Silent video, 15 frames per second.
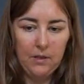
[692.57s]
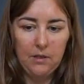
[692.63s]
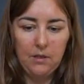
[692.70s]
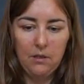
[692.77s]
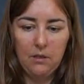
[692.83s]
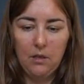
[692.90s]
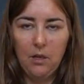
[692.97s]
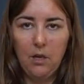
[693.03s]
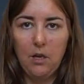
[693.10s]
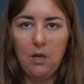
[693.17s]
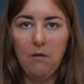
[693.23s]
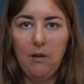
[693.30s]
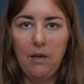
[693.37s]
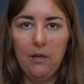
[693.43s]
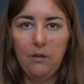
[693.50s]
just a
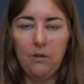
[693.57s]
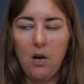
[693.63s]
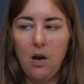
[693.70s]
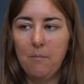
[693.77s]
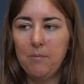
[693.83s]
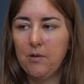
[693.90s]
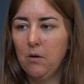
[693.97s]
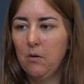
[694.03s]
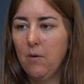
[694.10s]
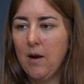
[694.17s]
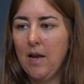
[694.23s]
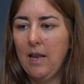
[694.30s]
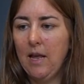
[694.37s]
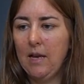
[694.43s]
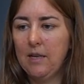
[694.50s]
cute little top. So I
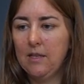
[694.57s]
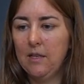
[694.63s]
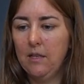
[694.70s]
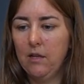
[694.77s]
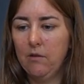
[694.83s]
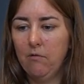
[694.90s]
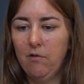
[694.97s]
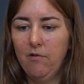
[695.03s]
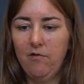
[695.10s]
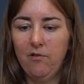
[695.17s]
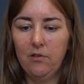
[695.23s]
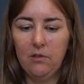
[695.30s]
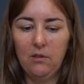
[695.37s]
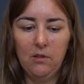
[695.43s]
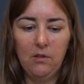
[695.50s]
quite liked the
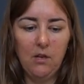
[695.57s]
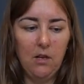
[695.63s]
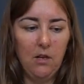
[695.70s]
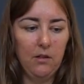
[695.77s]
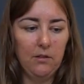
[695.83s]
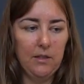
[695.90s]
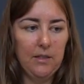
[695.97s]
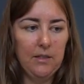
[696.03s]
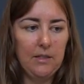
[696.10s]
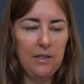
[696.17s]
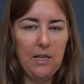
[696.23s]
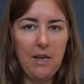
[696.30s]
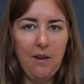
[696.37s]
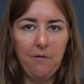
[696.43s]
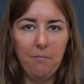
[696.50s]
ruffle along the
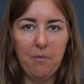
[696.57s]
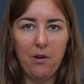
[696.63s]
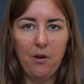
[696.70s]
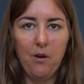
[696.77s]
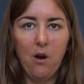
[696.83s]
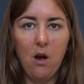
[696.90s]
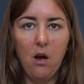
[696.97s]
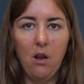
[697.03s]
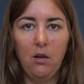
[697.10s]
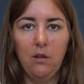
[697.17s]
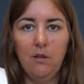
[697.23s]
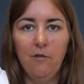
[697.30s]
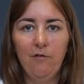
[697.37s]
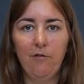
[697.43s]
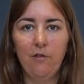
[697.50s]
sleeves, but not along
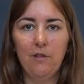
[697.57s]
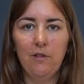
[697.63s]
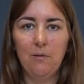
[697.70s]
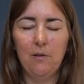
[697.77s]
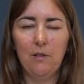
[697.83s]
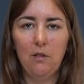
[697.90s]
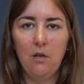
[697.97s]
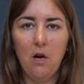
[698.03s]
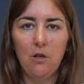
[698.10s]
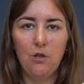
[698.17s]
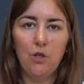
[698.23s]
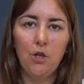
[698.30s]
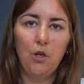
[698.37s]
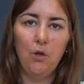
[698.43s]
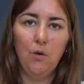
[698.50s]
the front, so it's not
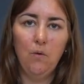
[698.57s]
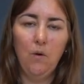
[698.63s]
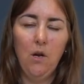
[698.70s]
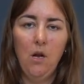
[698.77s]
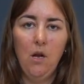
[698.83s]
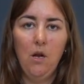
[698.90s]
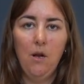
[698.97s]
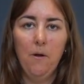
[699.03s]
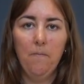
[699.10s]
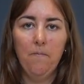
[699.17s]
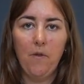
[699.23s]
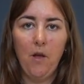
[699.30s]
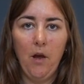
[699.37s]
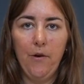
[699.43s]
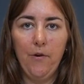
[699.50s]
too
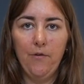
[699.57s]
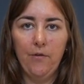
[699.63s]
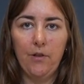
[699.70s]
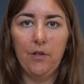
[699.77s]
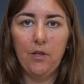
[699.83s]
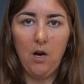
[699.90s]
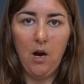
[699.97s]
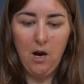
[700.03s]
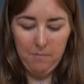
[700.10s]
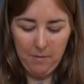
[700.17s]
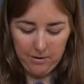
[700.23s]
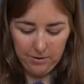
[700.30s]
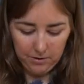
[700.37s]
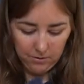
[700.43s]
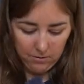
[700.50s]
over the top. I
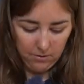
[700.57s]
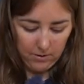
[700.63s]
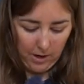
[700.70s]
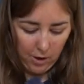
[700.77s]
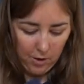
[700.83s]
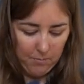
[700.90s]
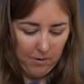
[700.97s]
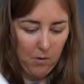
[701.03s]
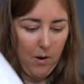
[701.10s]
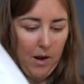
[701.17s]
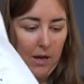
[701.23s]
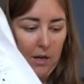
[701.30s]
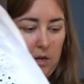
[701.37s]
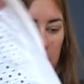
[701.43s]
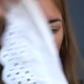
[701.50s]
just thought that could be
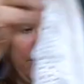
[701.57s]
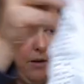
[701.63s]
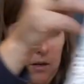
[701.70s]
quite a cute